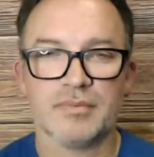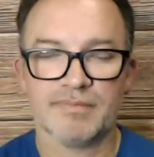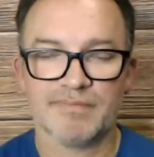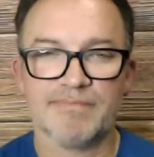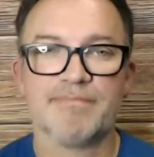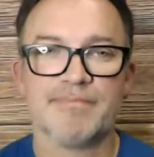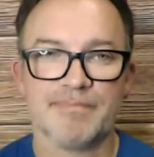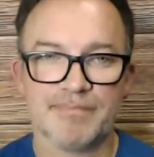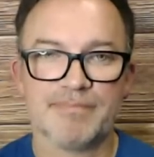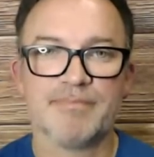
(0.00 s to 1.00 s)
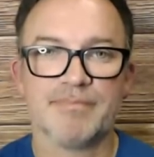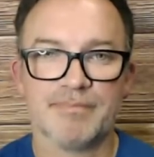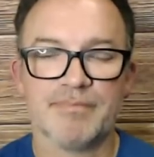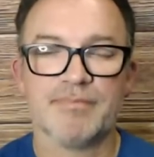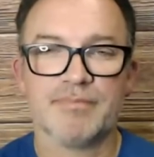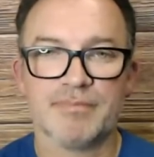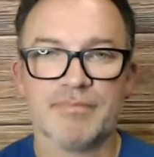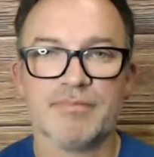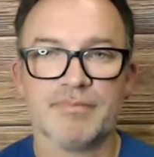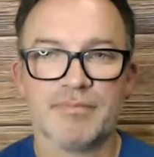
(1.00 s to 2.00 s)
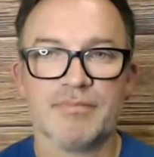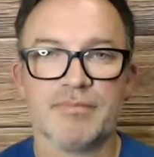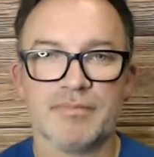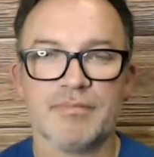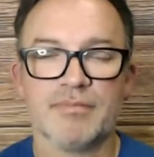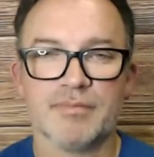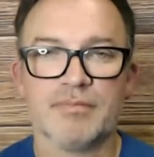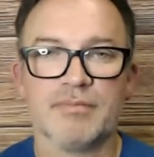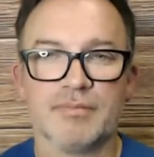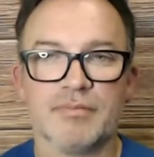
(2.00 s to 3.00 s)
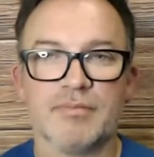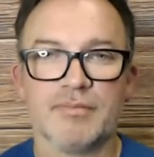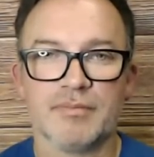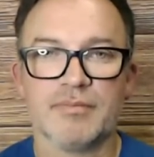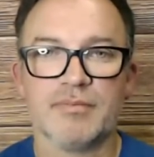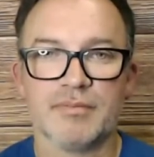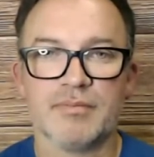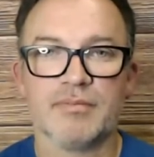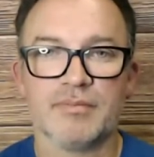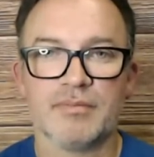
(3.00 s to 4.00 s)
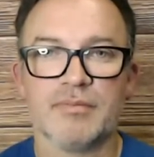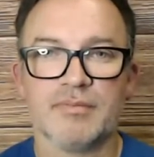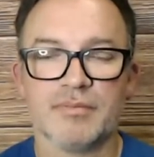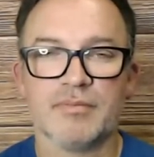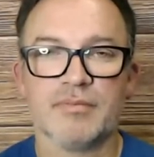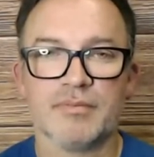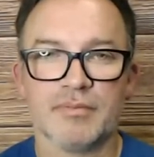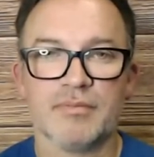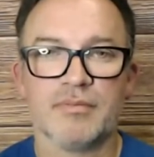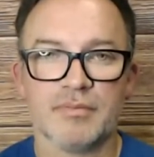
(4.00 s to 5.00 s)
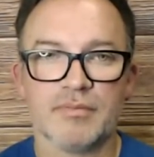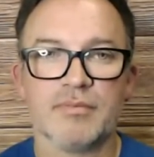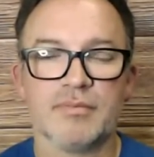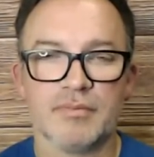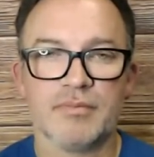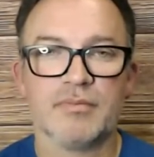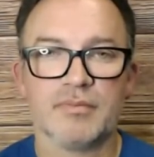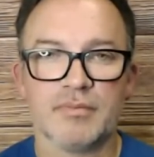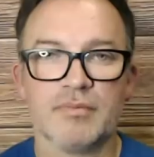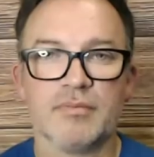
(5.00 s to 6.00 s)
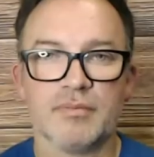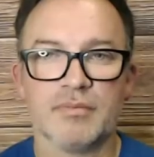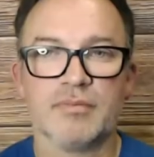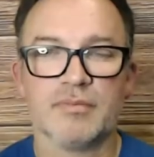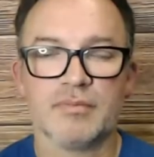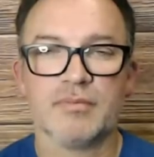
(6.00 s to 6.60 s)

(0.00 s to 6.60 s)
The person shown says nothing.